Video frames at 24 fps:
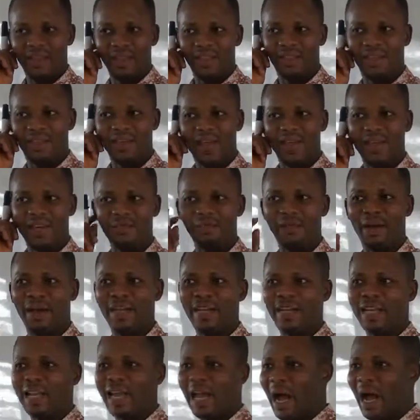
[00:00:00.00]
then
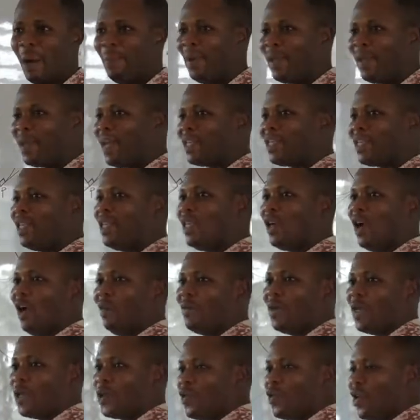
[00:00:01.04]
by application
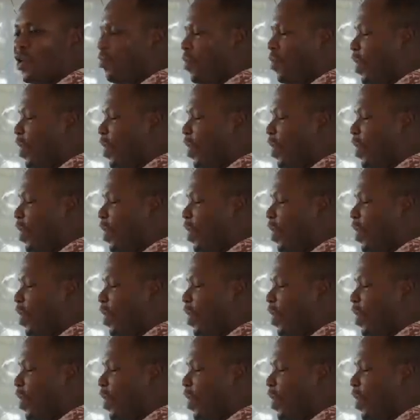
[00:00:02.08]
of the trig